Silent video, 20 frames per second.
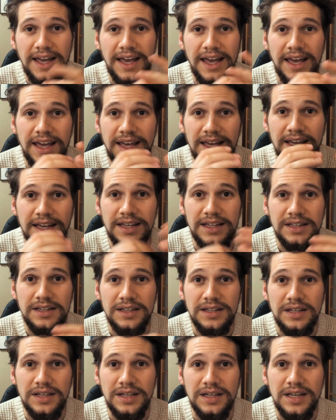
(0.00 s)

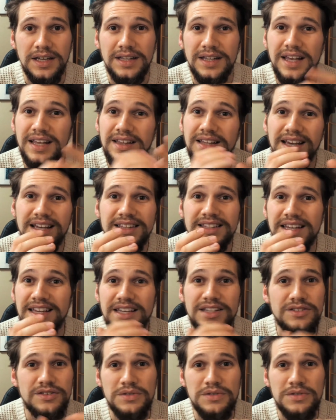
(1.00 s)
and uh, and and not take it